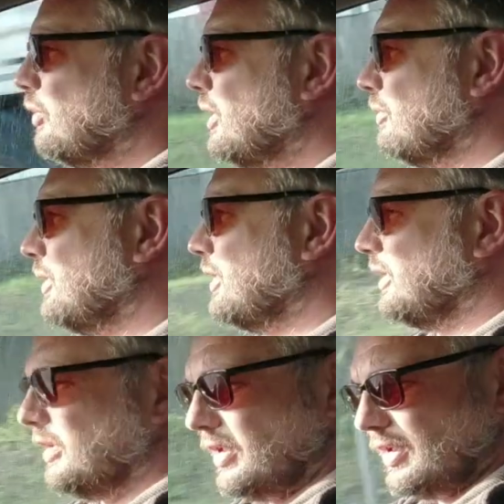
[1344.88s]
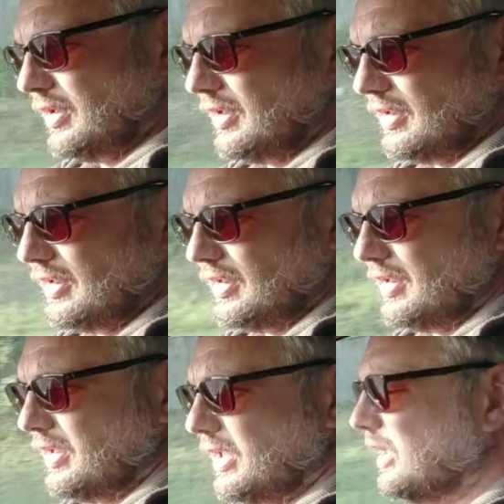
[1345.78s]
well, we're
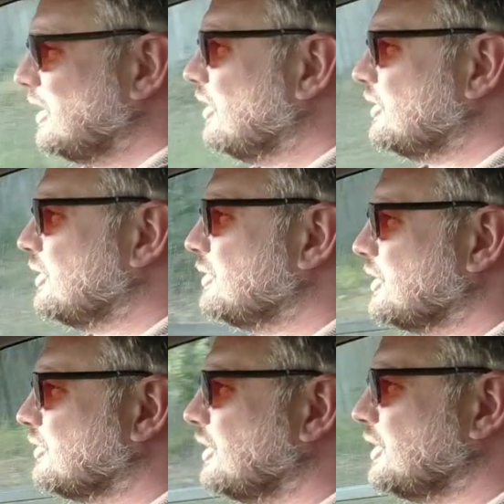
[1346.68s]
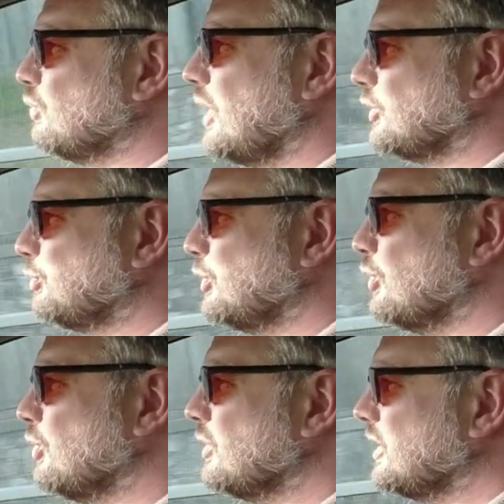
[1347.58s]
getting closer. We just reached
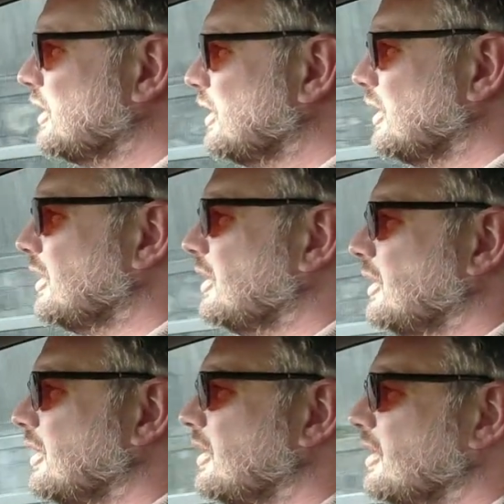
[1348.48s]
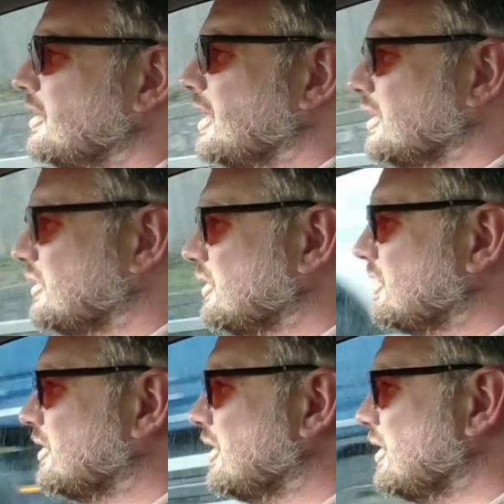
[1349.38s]
Welshpool.
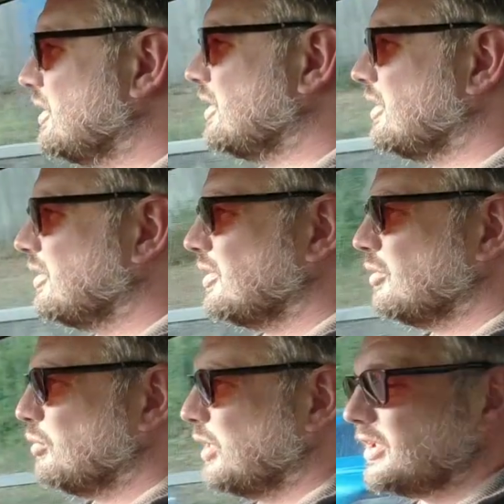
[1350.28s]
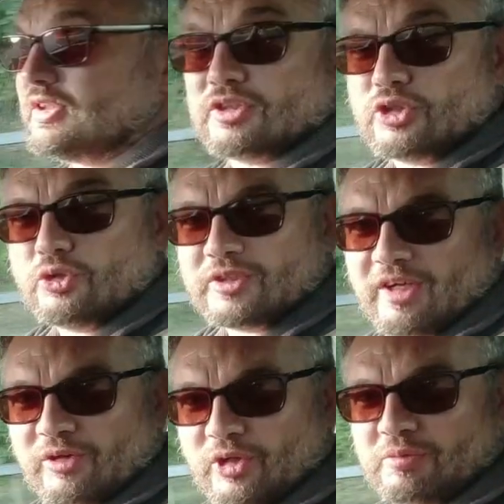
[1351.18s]
Next place is
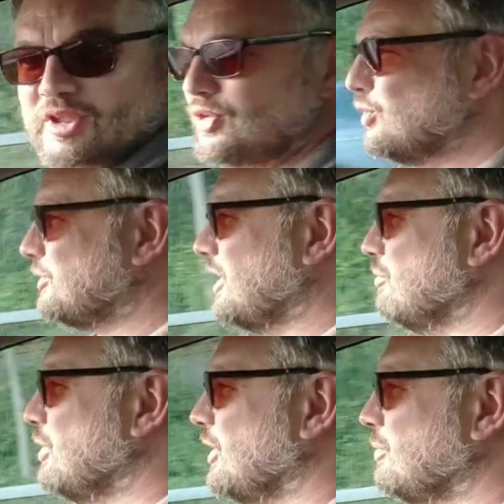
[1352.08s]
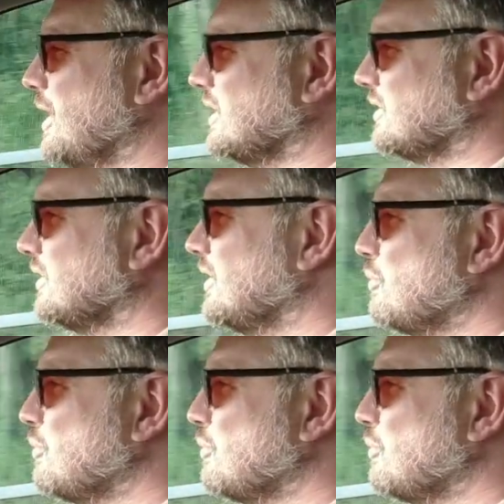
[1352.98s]
Newtown, over the Newtown bypass.